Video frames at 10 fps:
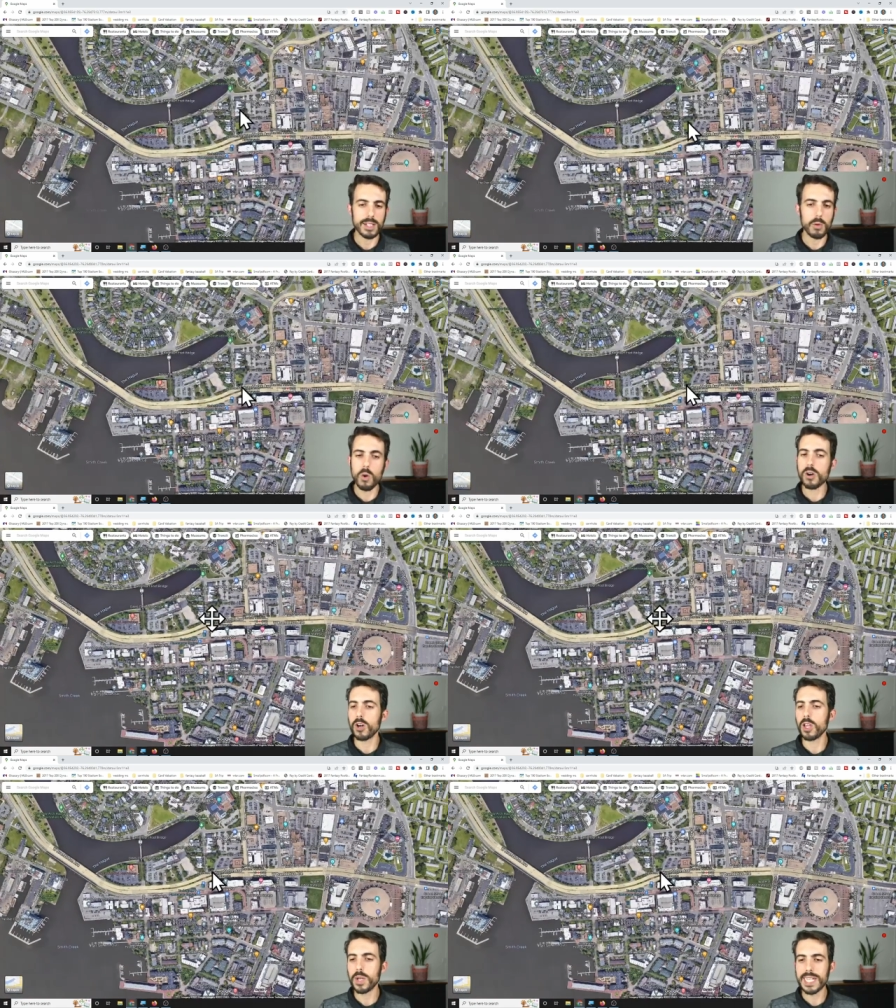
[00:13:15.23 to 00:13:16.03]
a
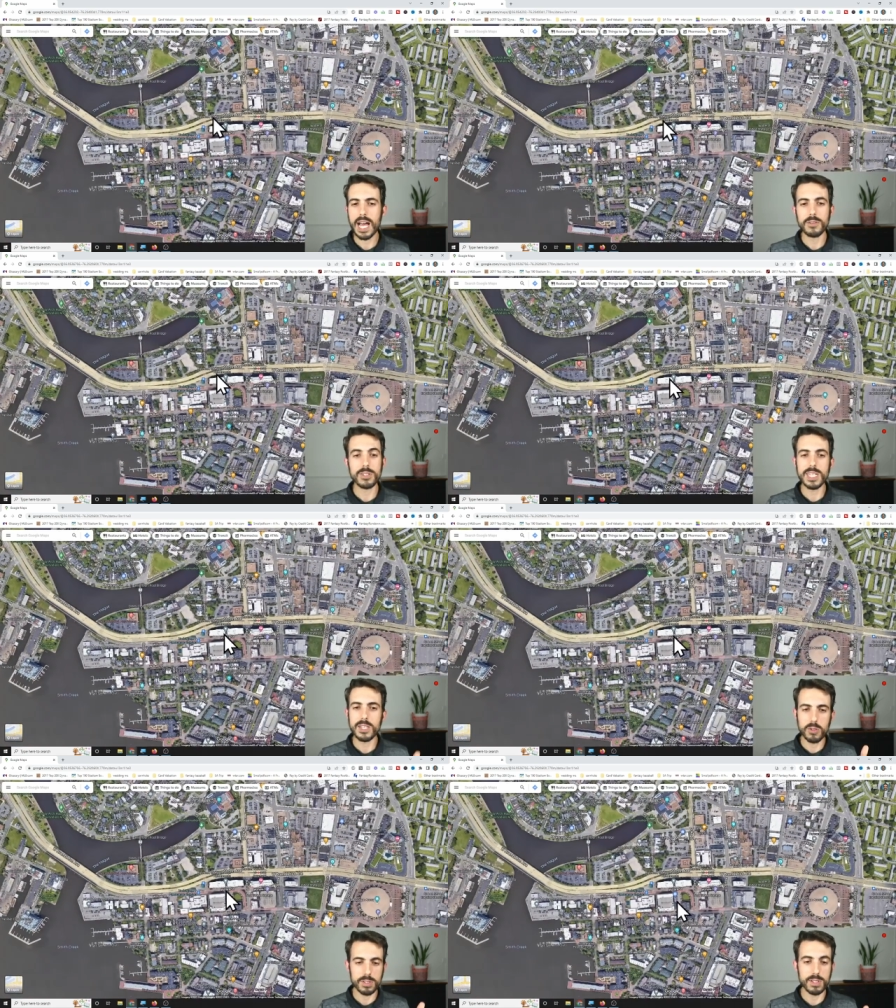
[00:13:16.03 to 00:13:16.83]
walk all the way down to
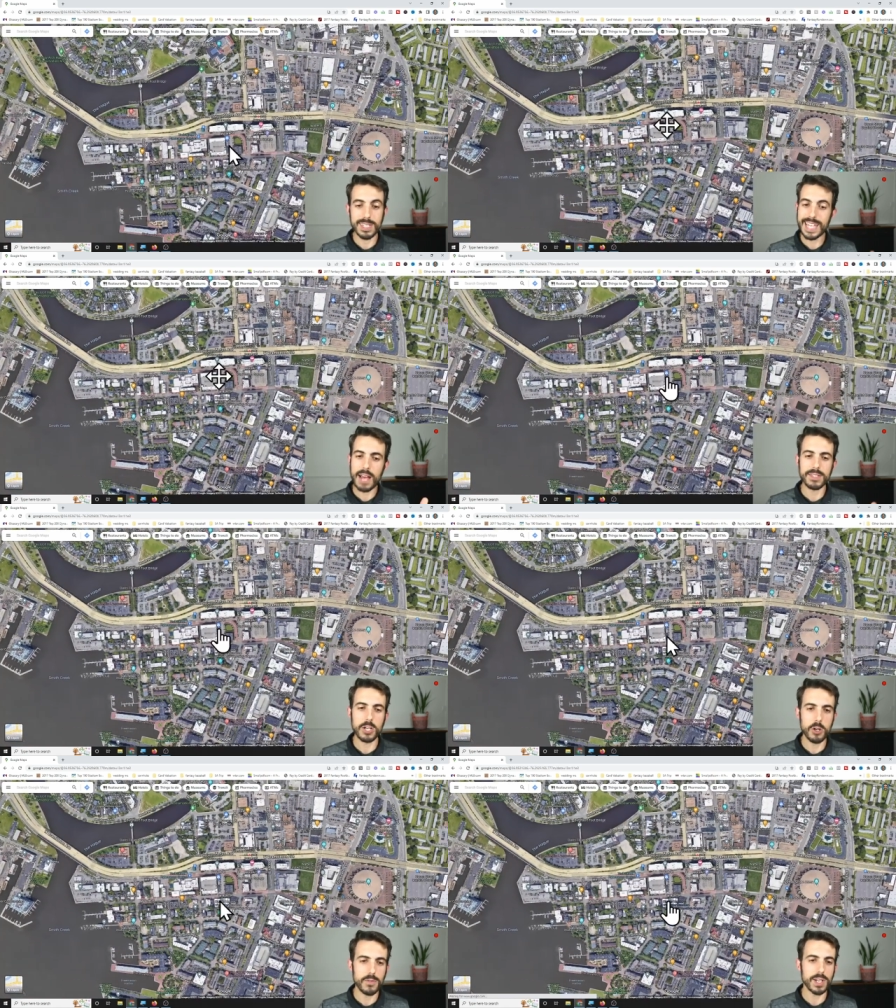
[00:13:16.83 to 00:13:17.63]
the
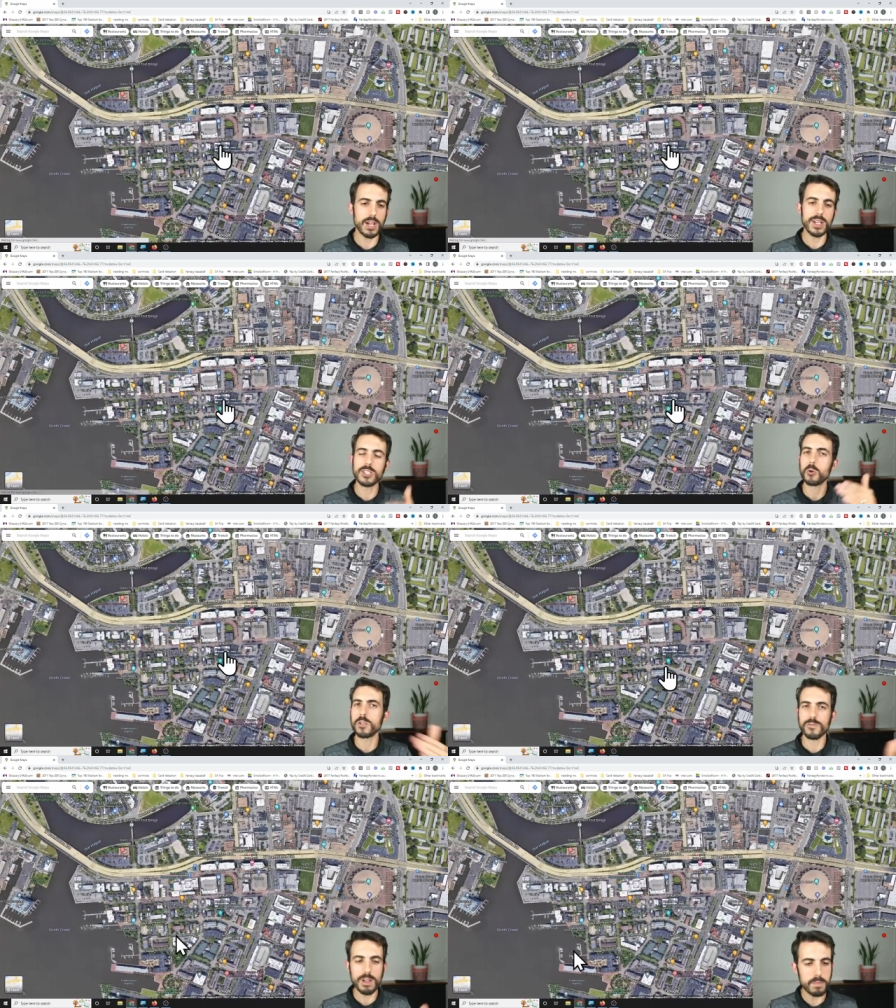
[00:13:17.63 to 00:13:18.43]
downtown Norfolk area
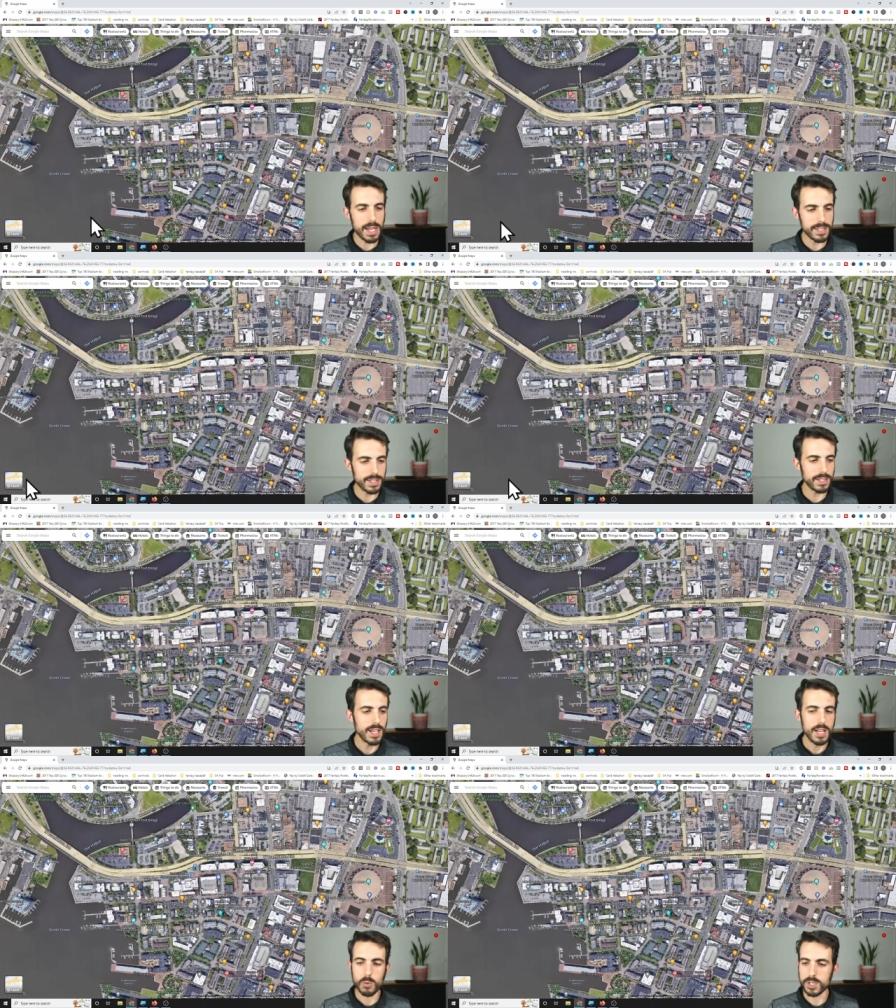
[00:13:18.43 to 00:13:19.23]
towards
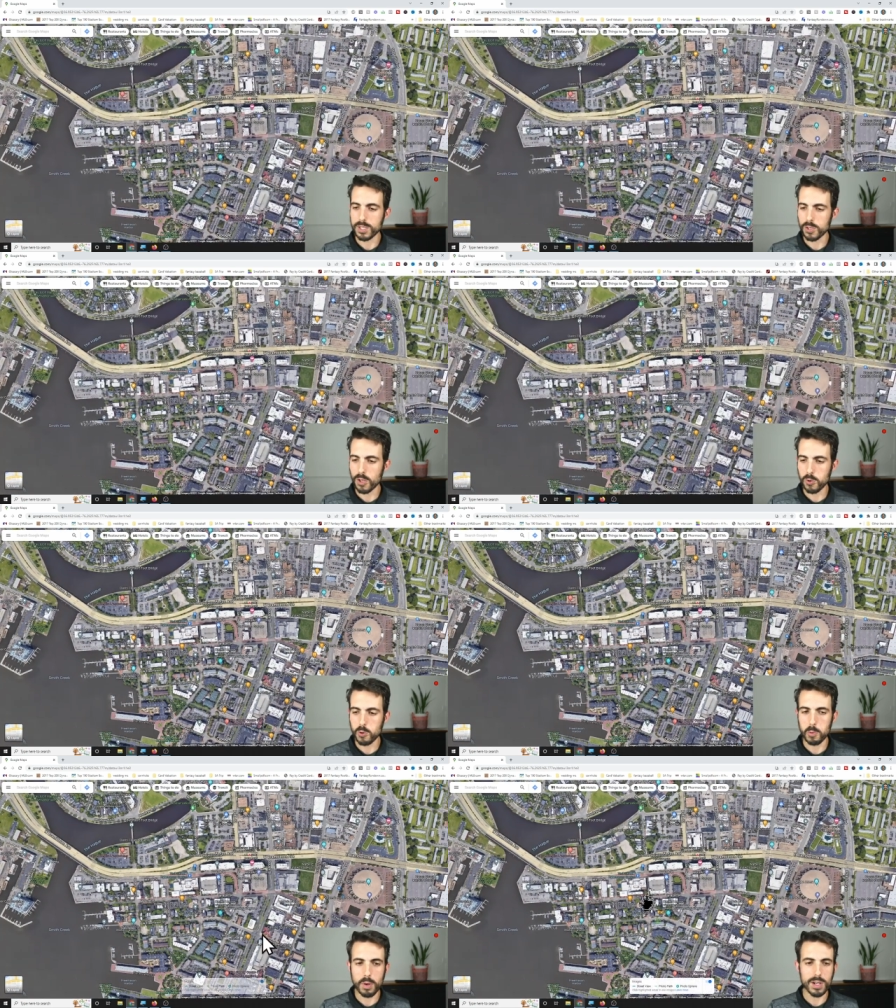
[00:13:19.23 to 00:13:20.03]
Freemason, which is
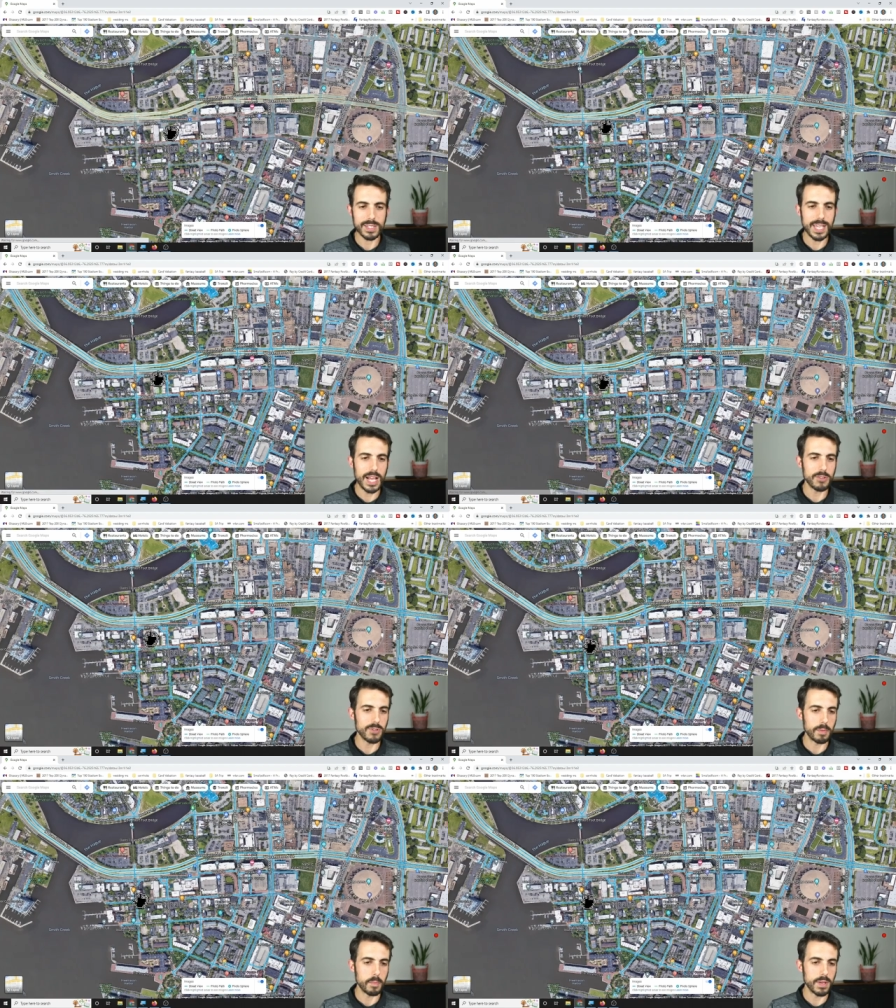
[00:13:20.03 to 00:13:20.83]
another cool part of
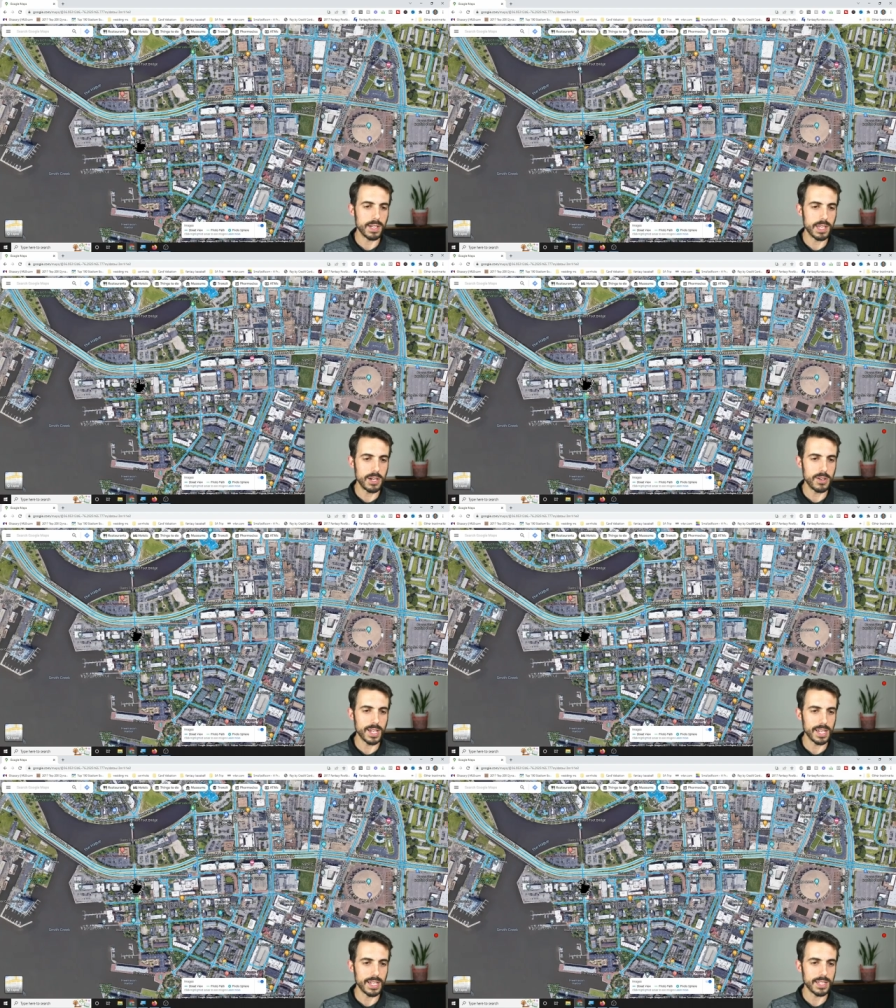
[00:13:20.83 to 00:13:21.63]
town. Drop a pin here.
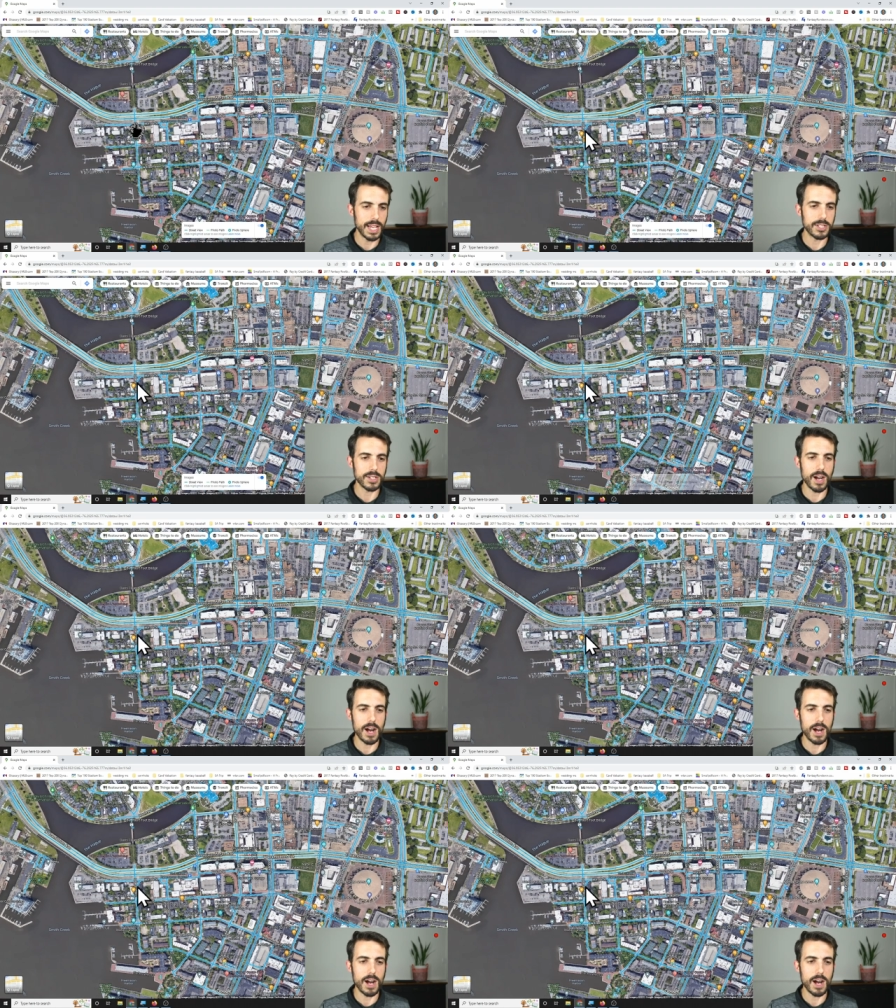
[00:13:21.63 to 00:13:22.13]
You can catch a